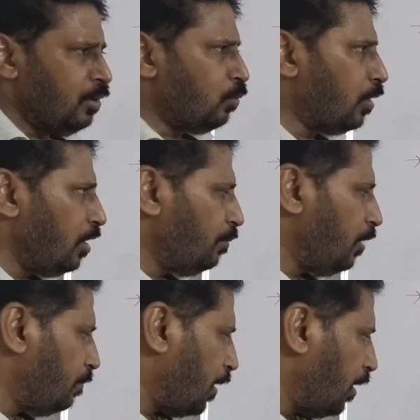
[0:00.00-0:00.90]
What do you
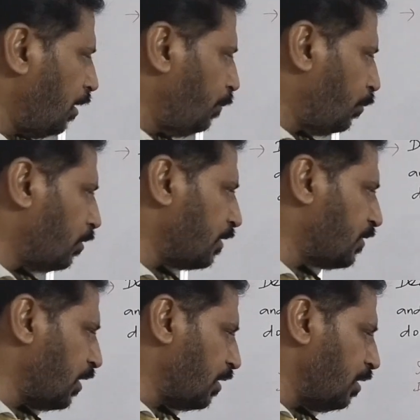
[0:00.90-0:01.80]
mean by input
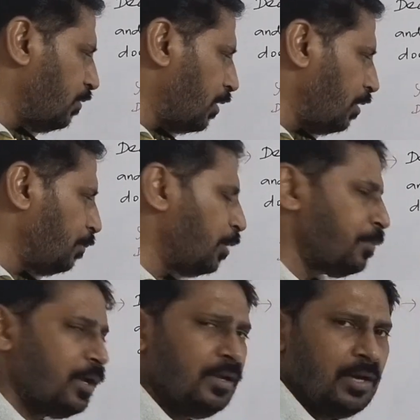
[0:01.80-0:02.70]
restricted? What do you mean
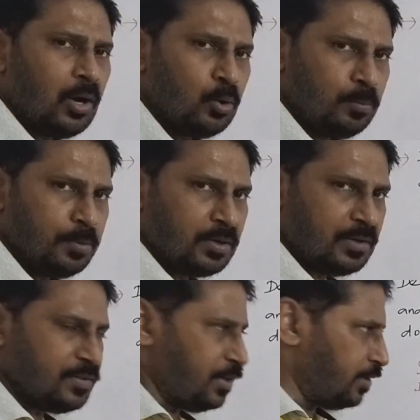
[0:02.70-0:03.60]
by output
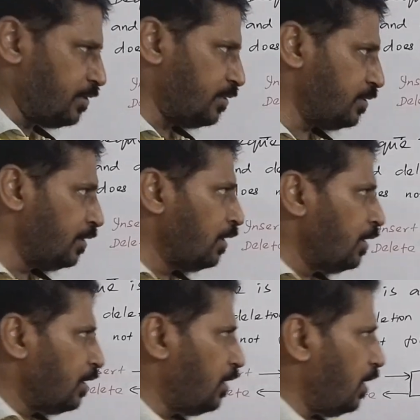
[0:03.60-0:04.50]
restricted?
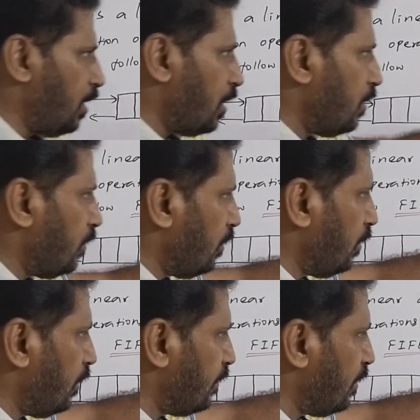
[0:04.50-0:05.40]
Here
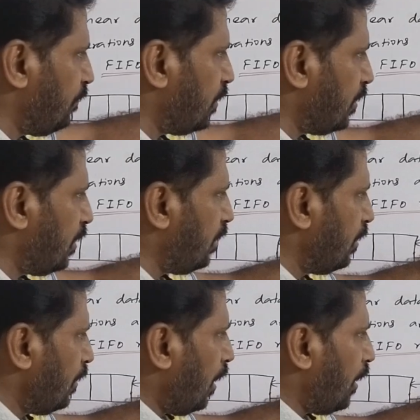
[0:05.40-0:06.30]
it is given
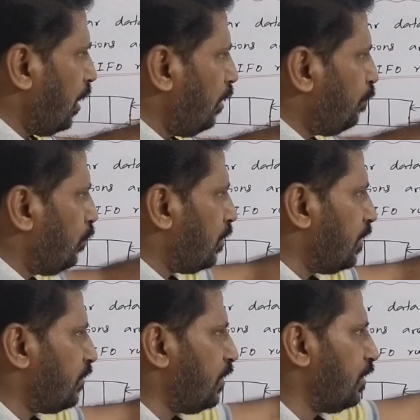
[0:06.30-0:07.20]
that input
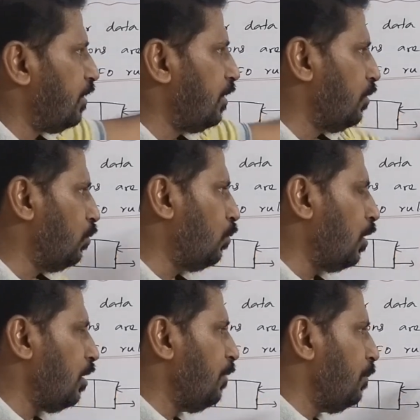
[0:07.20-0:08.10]
restricted queue.
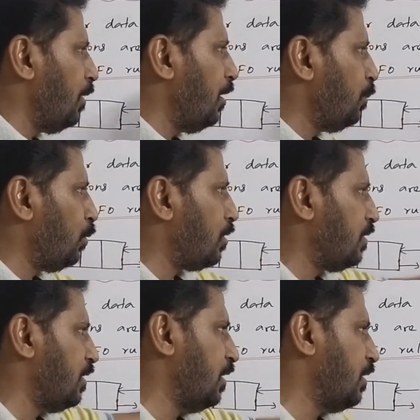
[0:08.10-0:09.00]
What do you mean by input
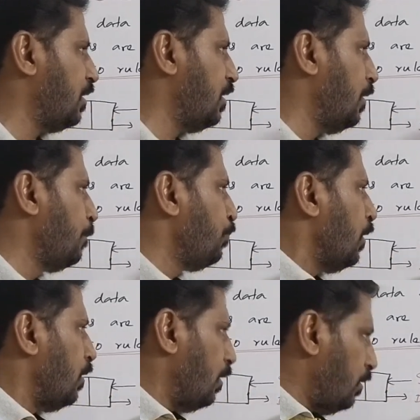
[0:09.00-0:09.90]
restricted?
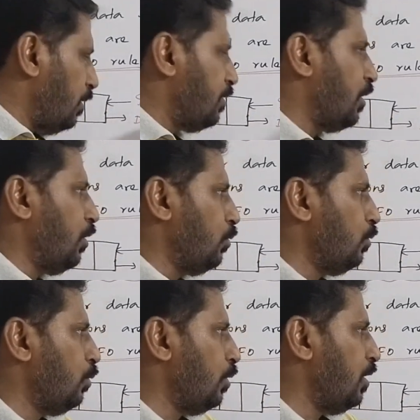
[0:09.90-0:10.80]
In this
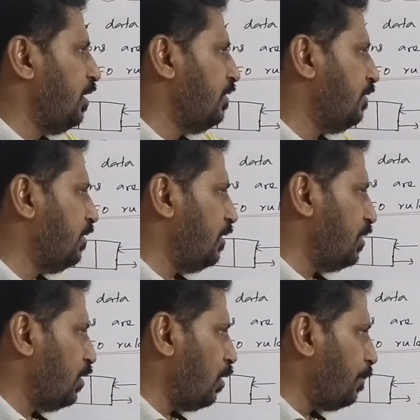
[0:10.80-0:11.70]
queue,
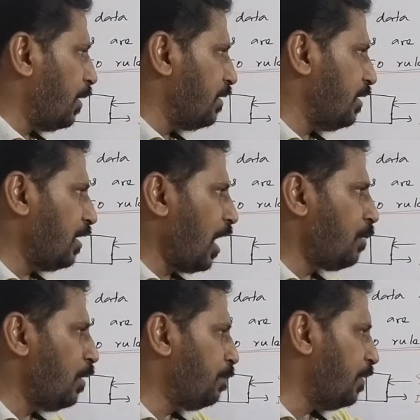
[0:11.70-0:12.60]
insertion operation
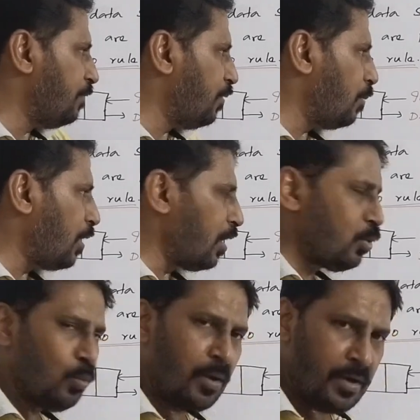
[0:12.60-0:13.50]
can be performed
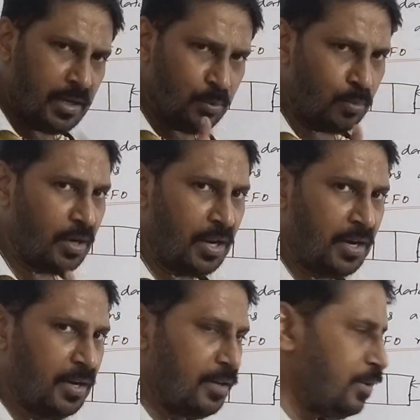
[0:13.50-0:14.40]
at only one
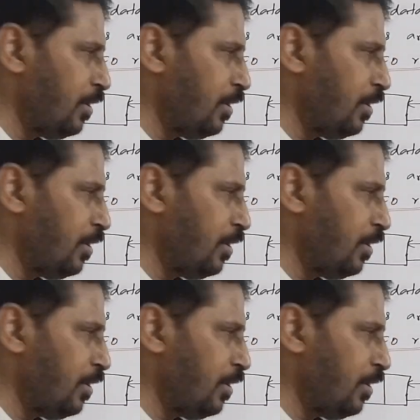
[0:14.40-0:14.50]
end.